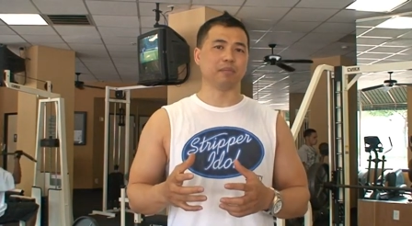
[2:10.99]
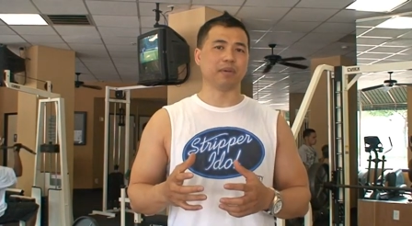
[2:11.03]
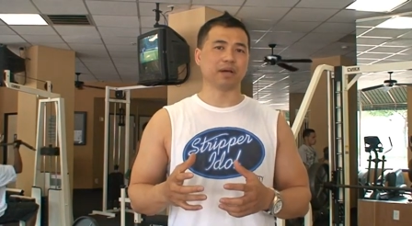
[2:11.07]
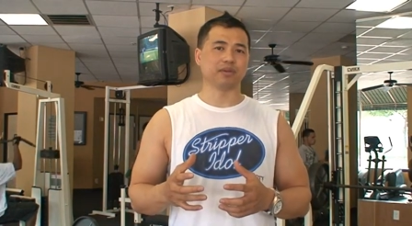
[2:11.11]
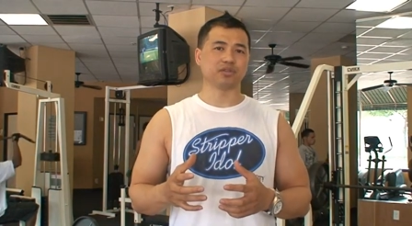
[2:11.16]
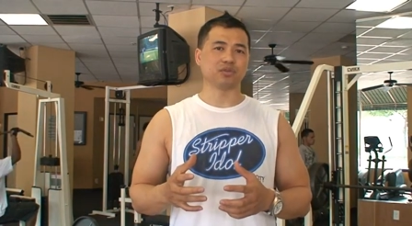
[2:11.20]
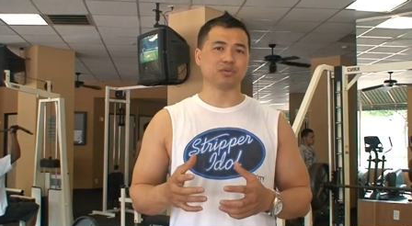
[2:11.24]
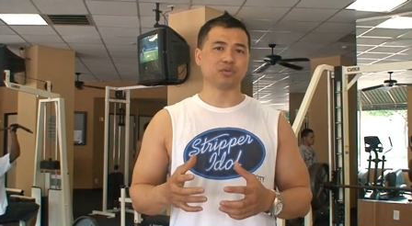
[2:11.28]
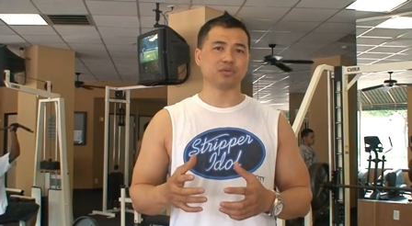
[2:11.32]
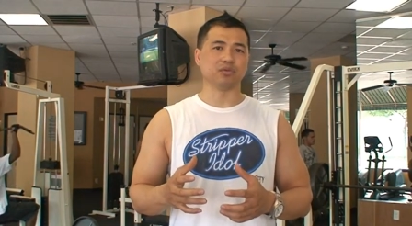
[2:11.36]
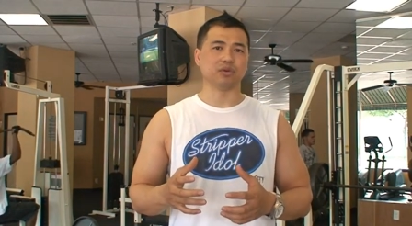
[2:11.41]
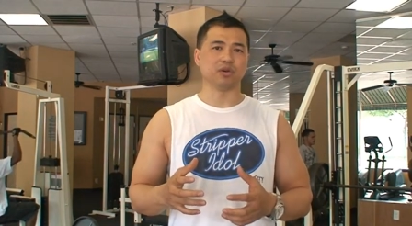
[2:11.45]

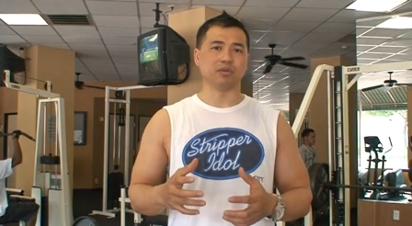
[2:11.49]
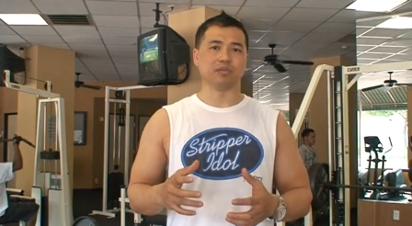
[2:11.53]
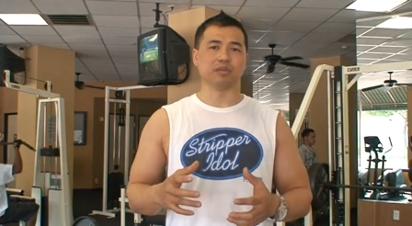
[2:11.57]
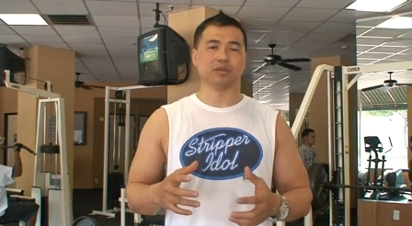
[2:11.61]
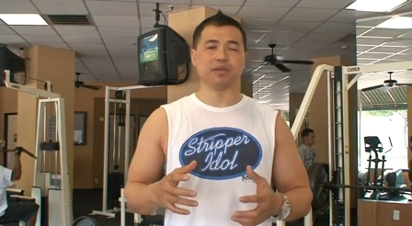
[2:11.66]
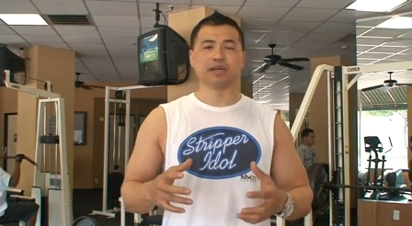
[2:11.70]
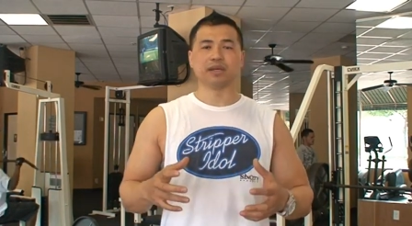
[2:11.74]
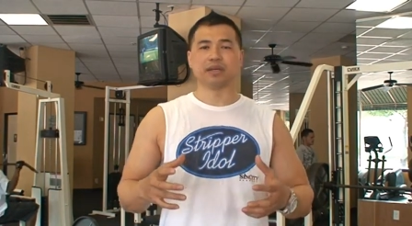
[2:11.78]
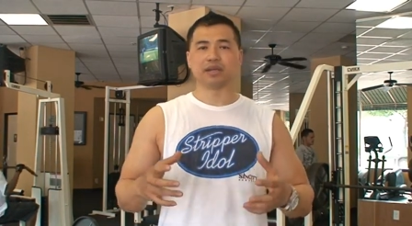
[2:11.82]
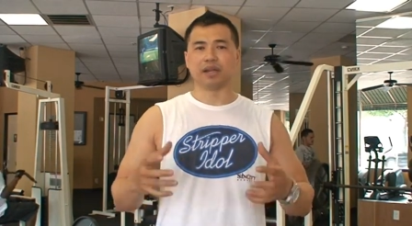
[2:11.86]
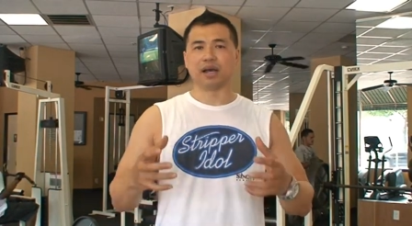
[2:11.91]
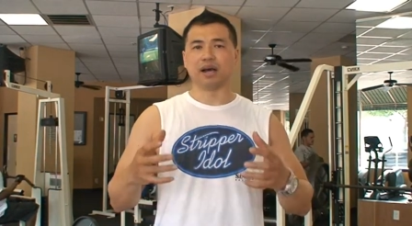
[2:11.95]
muscle group.
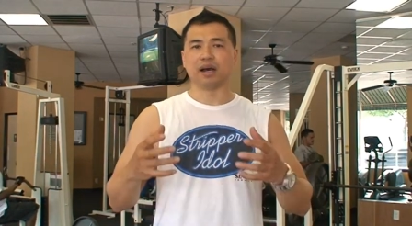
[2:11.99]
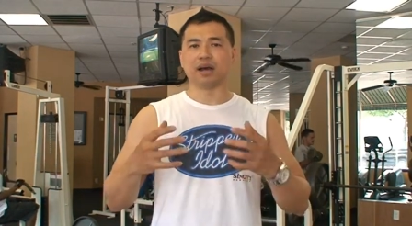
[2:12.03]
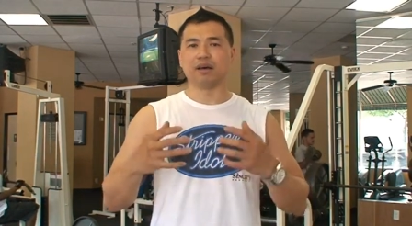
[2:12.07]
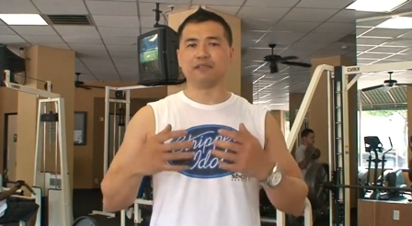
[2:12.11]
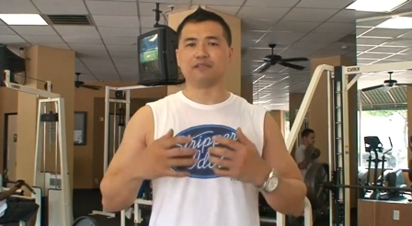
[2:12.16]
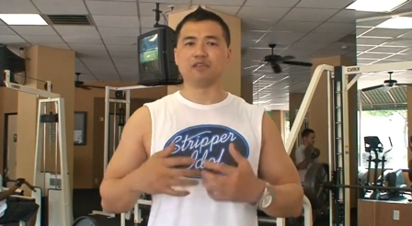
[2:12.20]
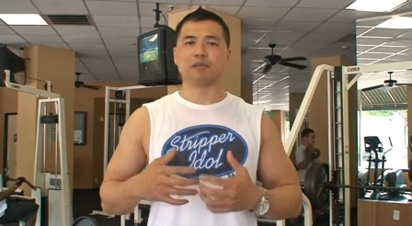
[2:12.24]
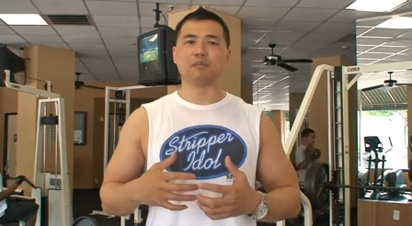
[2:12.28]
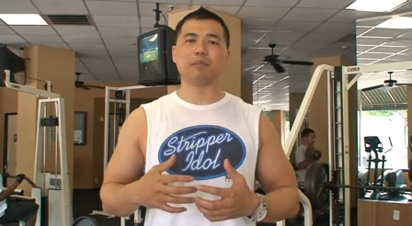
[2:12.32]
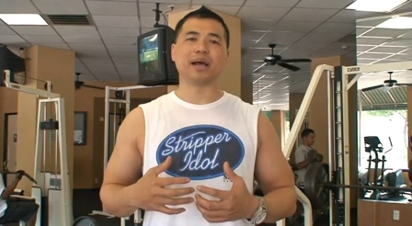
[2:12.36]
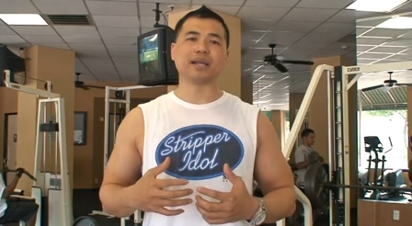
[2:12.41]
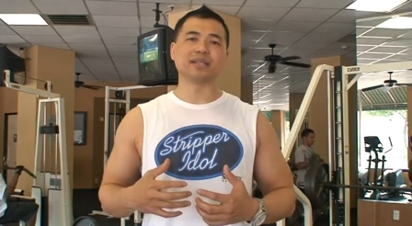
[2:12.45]
Uh,
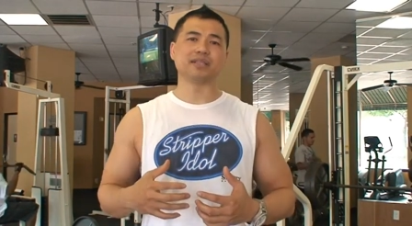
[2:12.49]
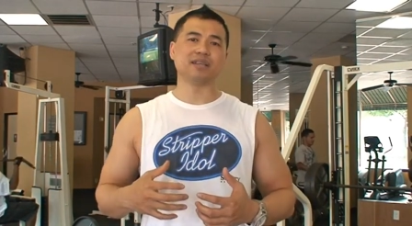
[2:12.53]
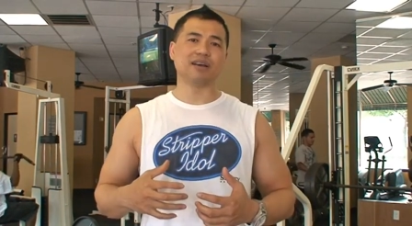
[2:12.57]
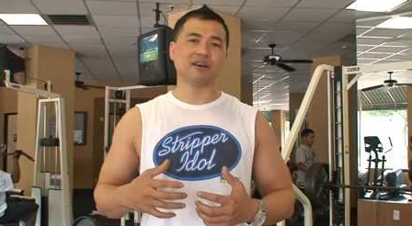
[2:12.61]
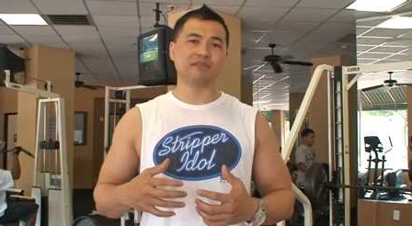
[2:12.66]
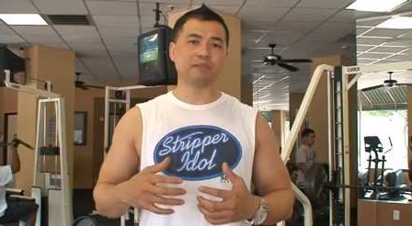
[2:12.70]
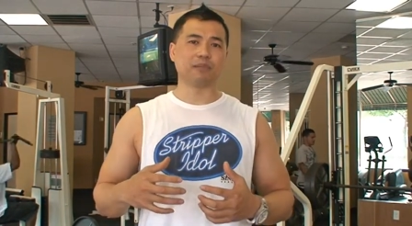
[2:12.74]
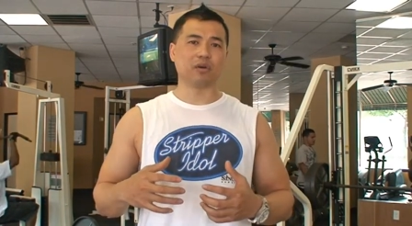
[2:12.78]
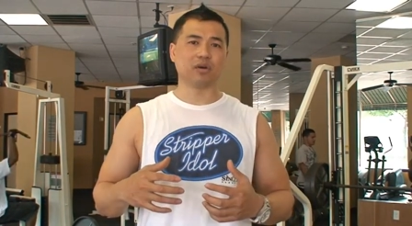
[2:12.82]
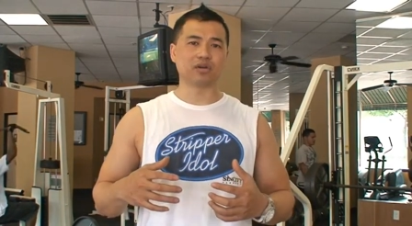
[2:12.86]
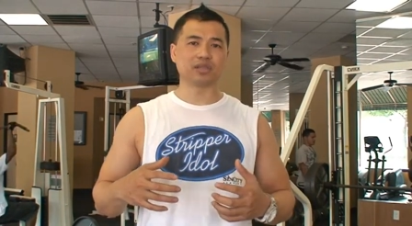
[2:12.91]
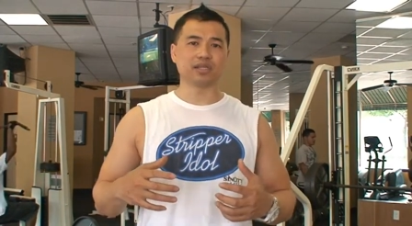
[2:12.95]
for
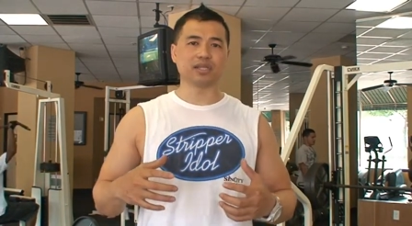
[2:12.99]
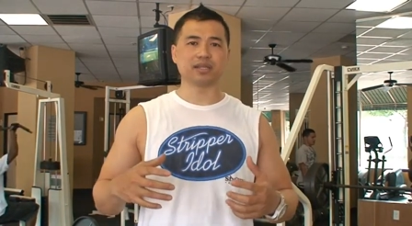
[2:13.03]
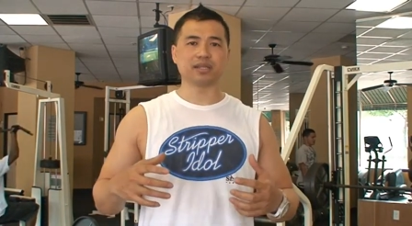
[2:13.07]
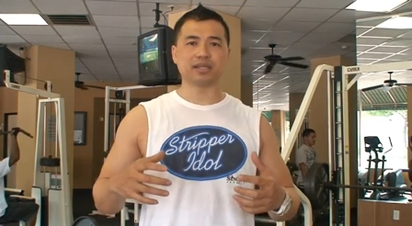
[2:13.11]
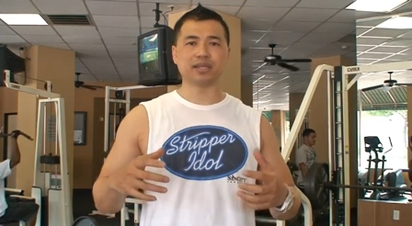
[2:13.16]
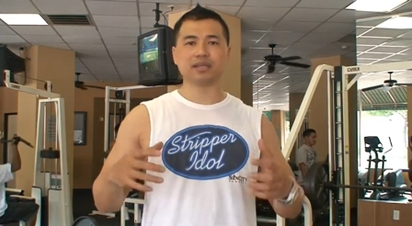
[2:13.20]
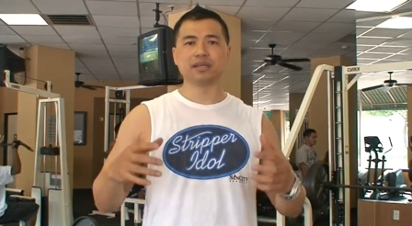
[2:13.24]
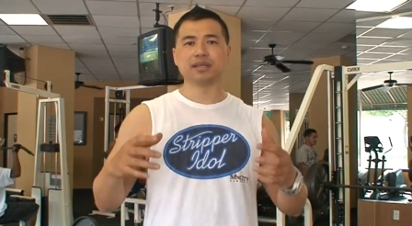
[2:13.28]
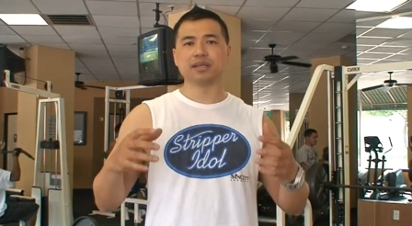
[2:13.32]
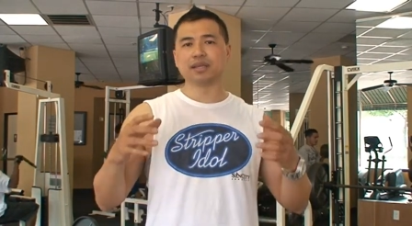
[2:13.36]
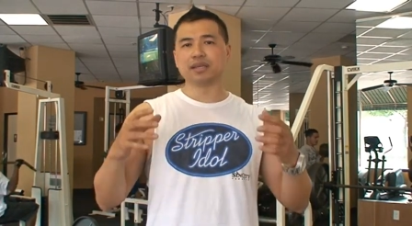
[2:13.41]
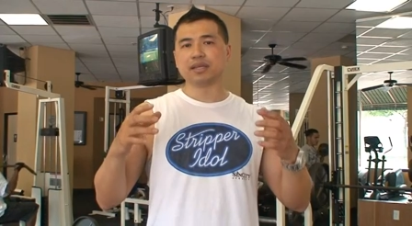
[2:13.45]
myself
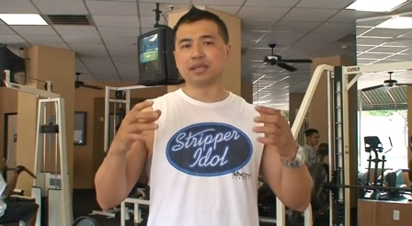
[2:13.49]
personally,